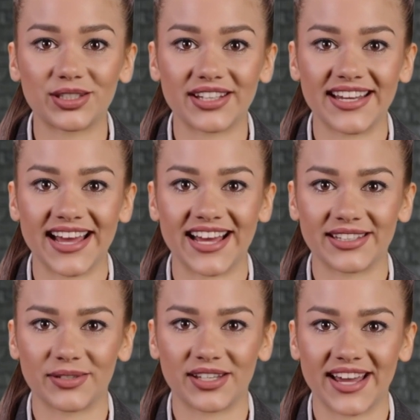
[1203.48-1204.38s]
can
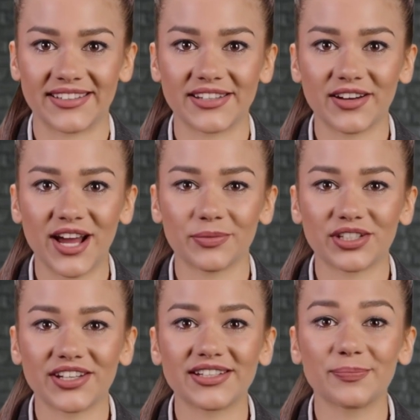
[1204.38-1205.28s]
exercise their
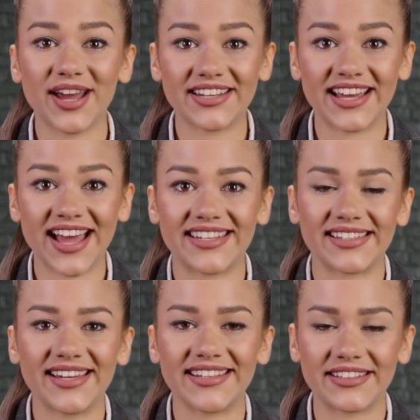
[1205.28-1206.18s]
option to buy the
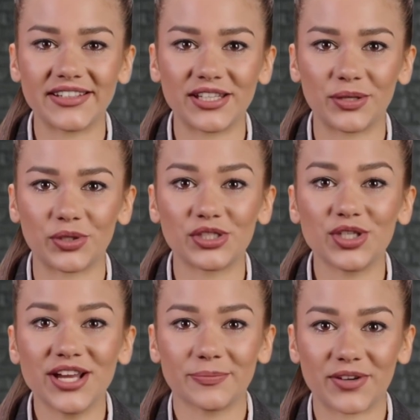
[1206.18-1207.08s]
asset at the lower
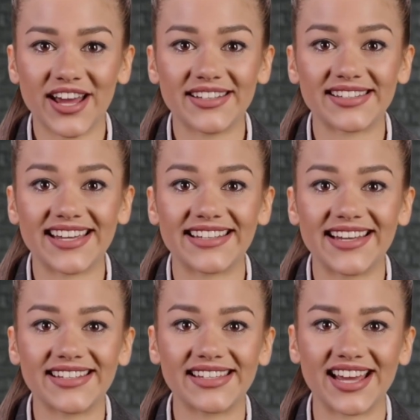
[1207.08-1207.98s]
strike price and
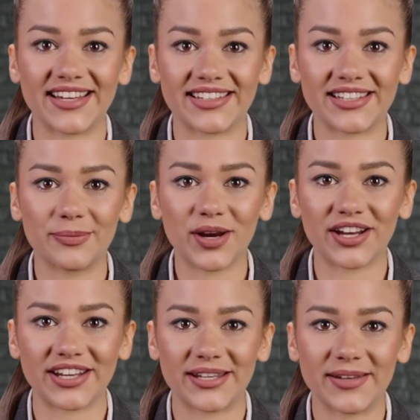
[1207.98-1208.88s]
then sell it in the
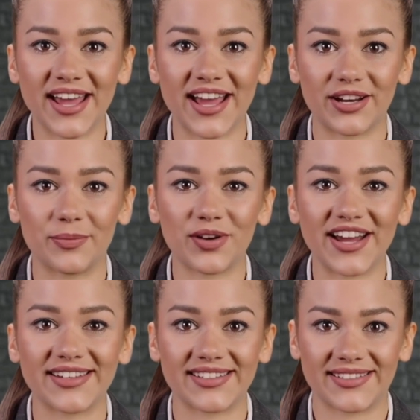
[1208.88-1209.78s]
market at the higher
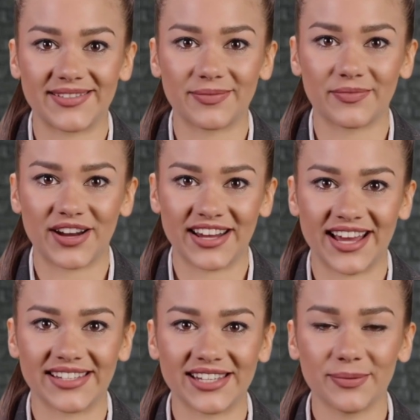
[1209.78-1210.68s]
price,
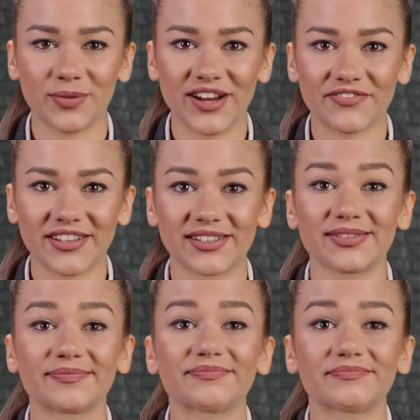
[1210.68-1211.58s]
realizing a profit.
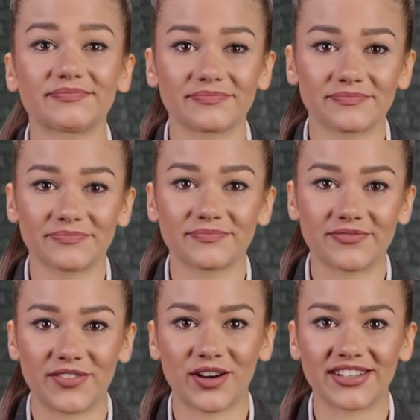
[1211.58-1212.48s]

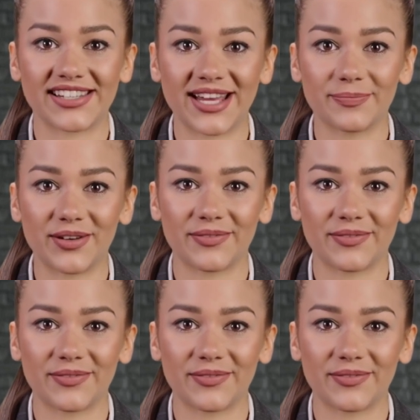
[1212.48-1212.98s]
For example,